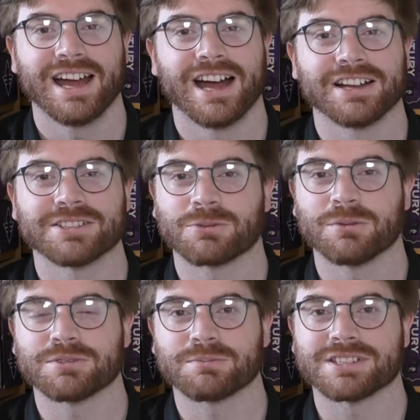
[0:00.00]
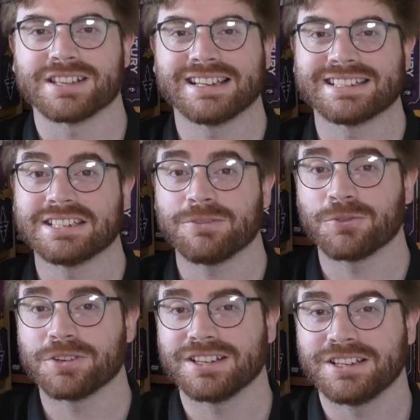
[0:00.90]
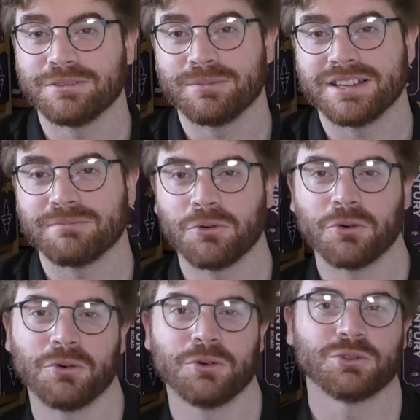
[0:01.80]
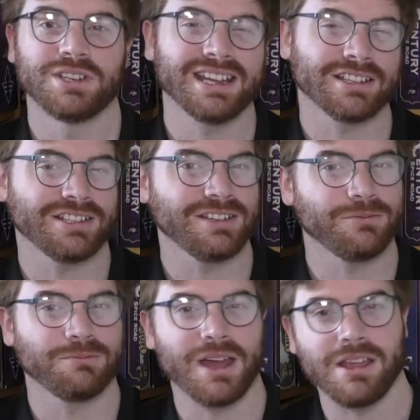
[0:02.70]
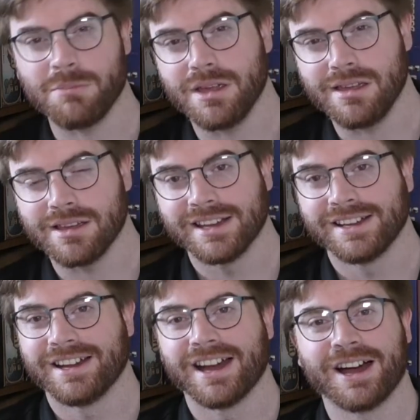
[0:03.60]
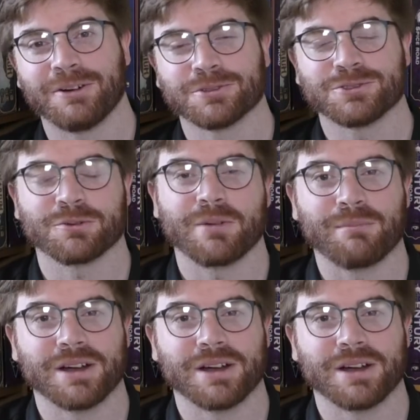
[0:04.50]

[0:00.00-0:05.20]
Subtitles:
It's going to be slightly different, a little bit more negative maybe. I want to talk about